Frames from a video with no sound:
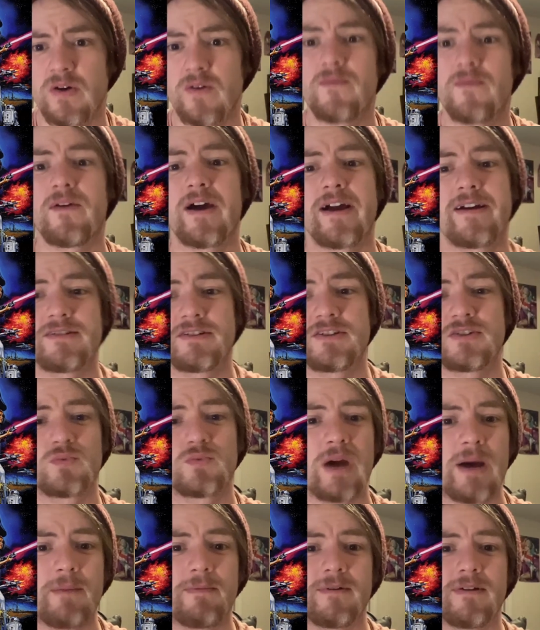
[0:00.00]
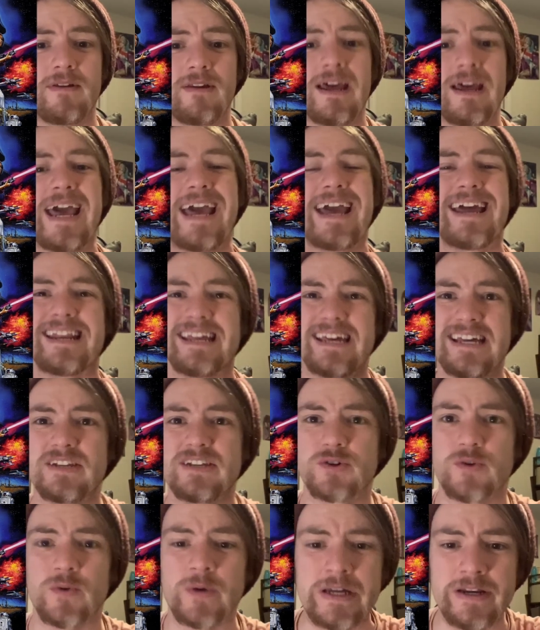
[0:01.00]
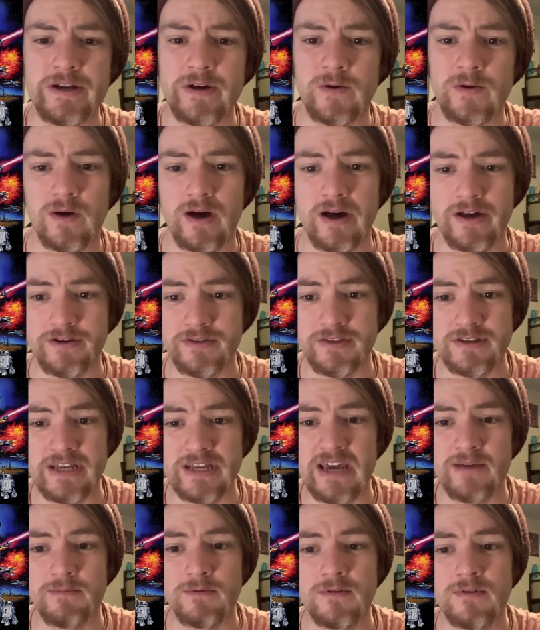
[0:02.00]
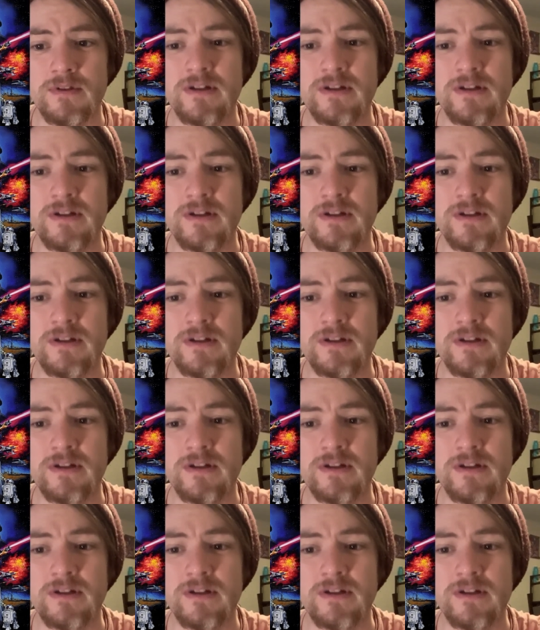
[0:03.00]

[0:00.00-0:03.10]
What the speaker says: fires his weapon and hits Greedo under the table,